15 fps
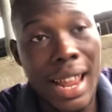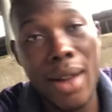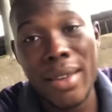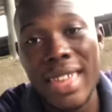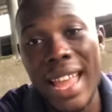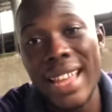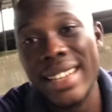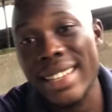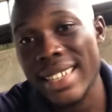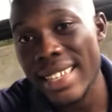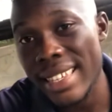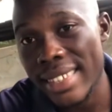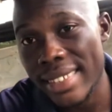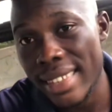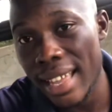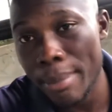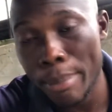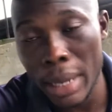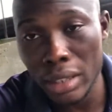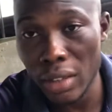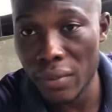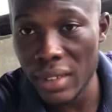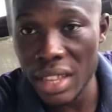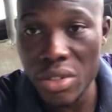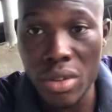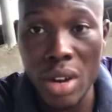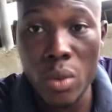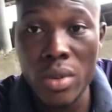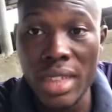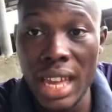here in the eastern part of
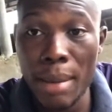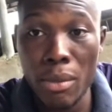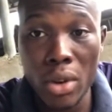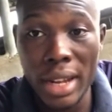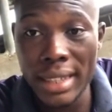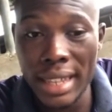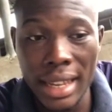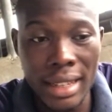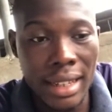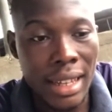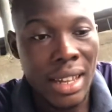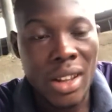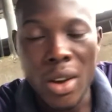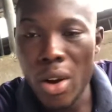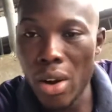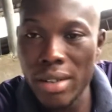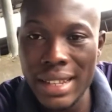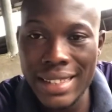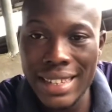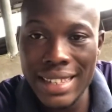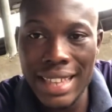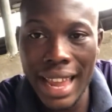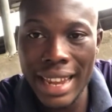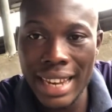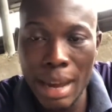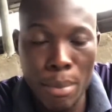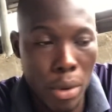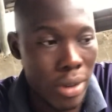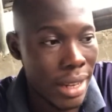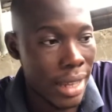Nigeria, which I am located, all these things are in
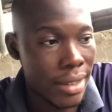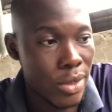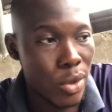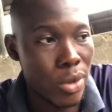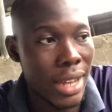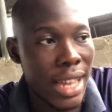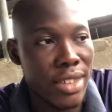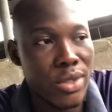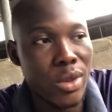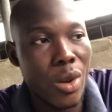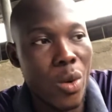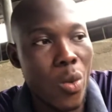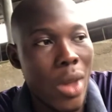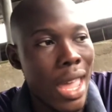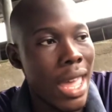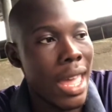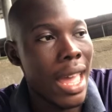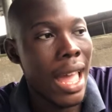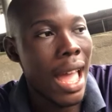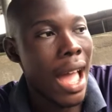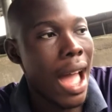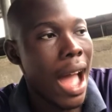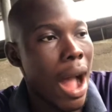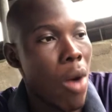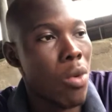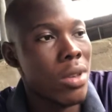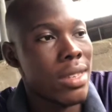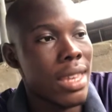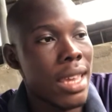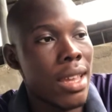abundance. So there is no way I will
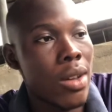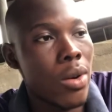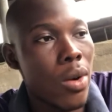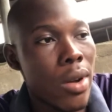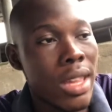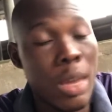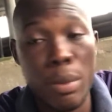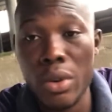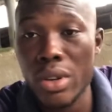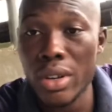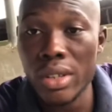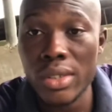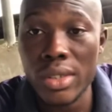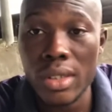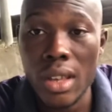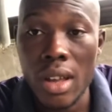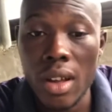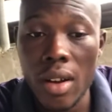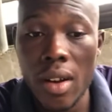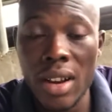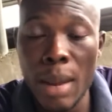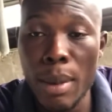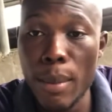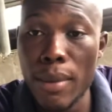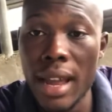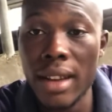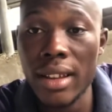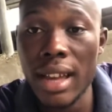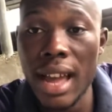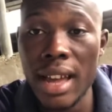say, okay, because other
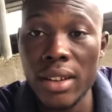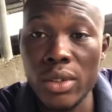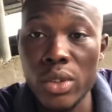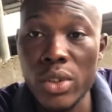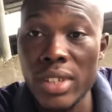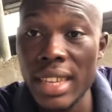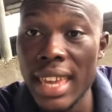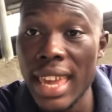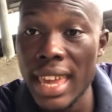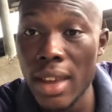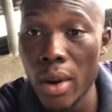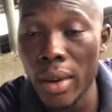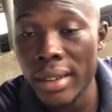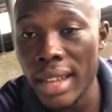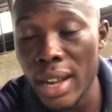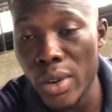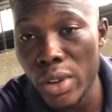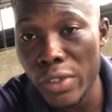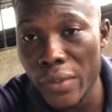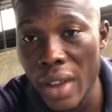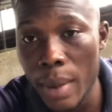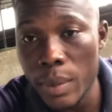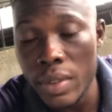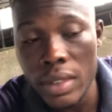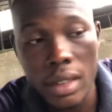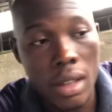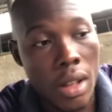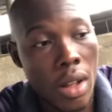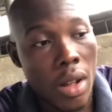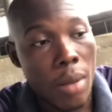people are using hay on their goat farms,
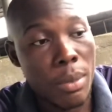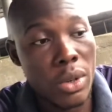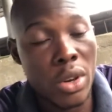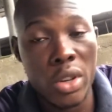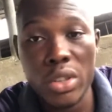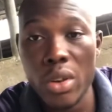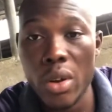because